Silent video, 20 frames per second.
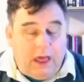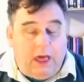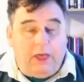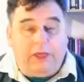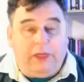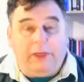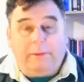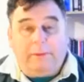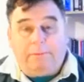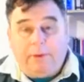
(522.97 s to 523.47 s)

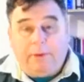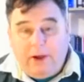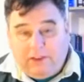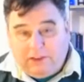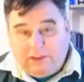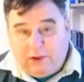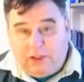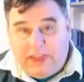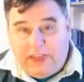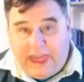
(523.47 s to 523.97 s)
The books
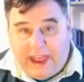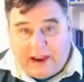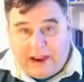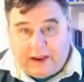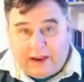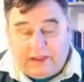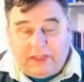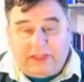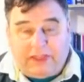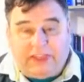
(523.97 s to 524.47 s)
are there.
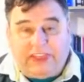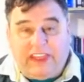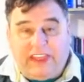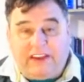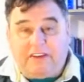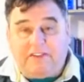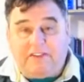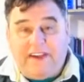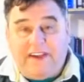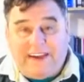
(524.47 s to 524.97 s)
They're
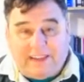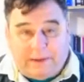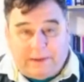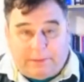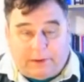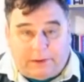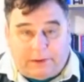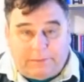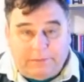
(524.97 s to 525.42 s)
available.